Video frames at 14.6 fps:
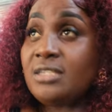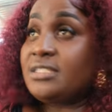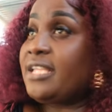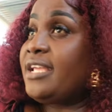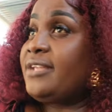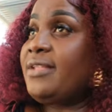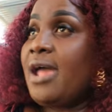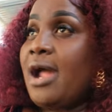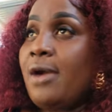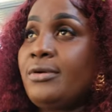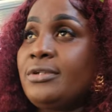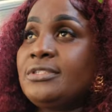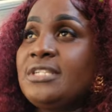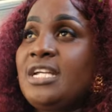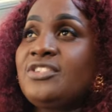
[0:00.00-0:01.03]
Say
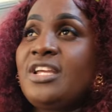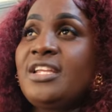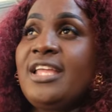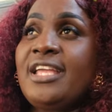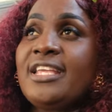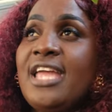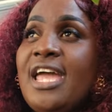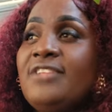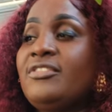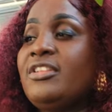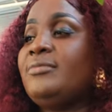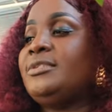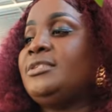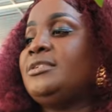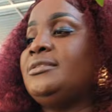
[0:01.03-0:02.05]
now, Lajana can't tell
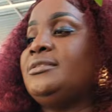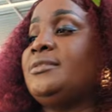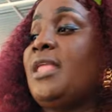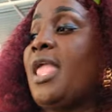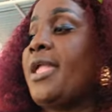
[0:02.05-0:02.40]
me nothing.